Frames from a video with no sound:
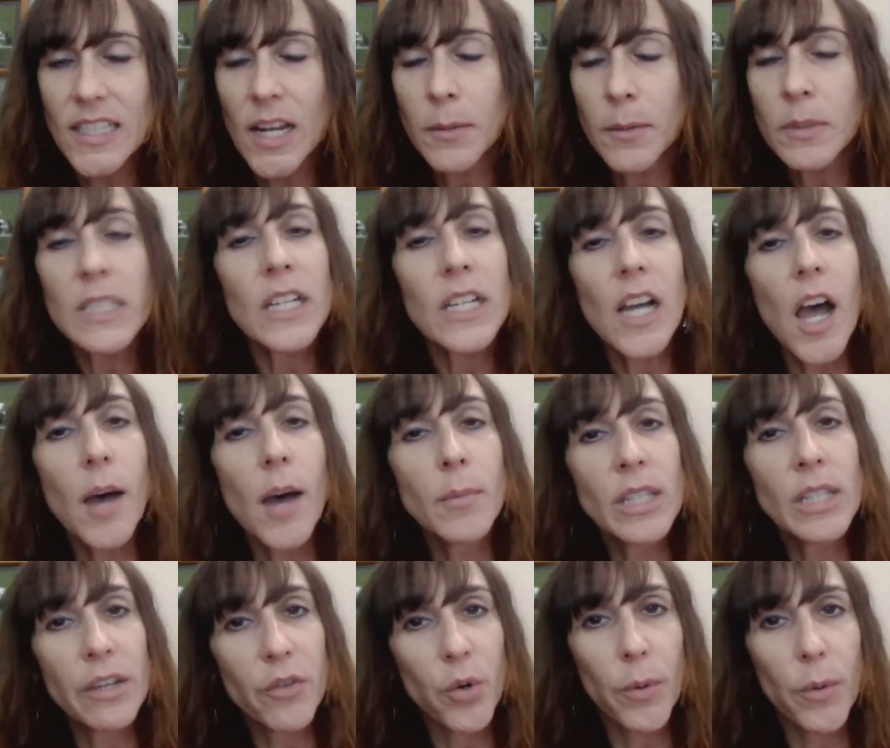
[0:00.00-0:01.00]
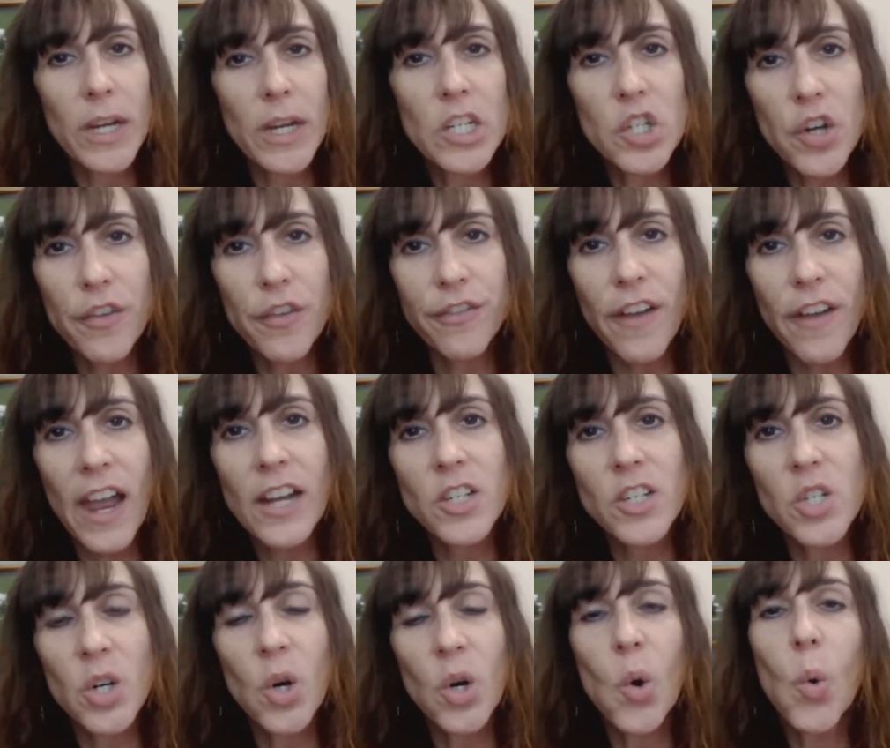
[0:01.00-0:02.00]
times the common level ratio
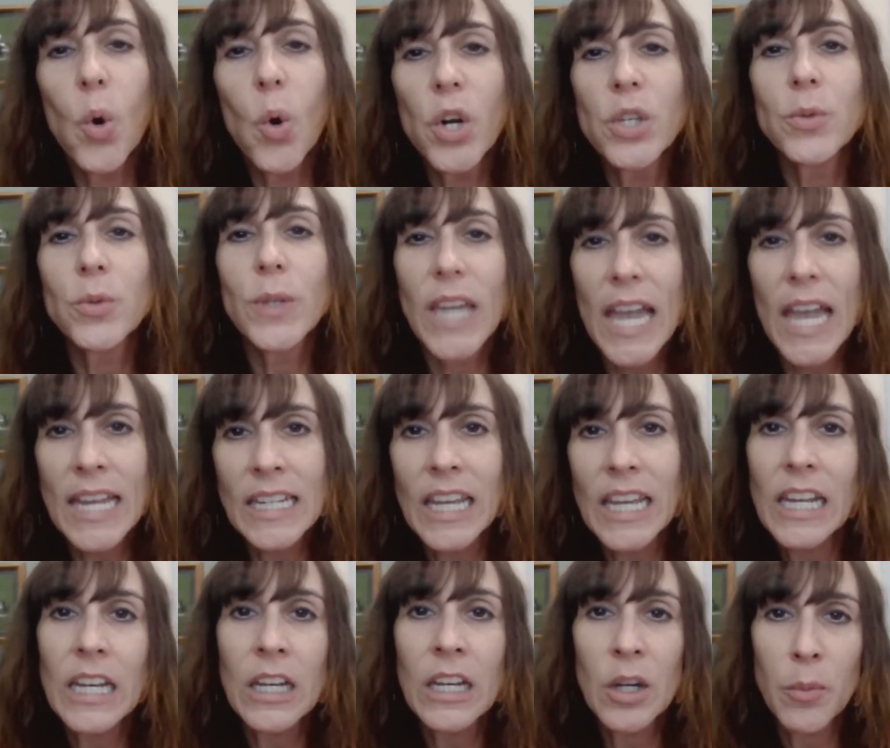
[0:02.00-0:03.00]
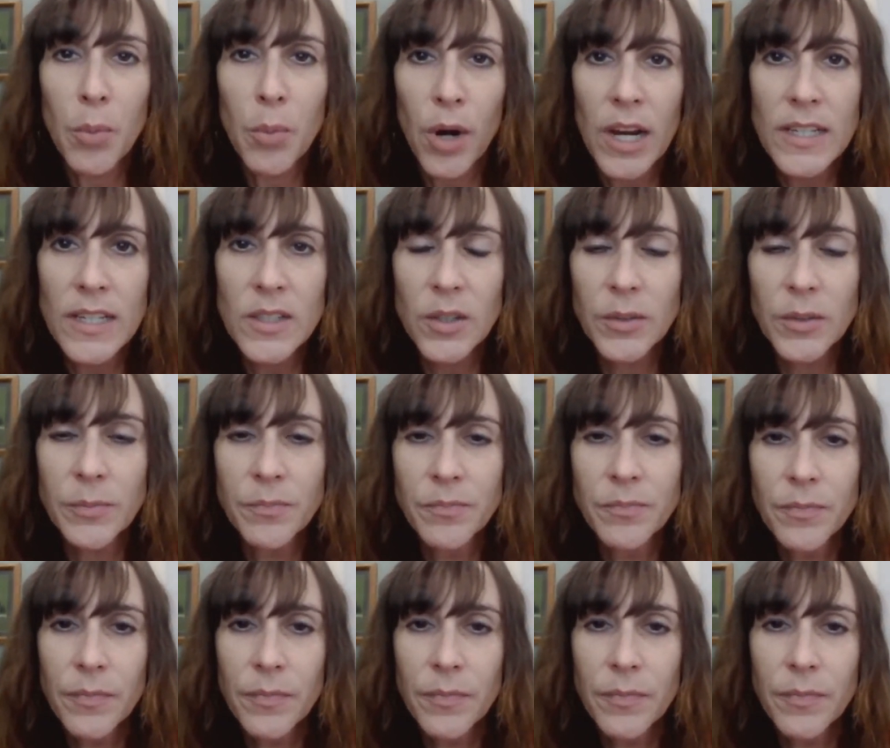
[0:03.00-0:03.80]
factor, or you can get an appraisal.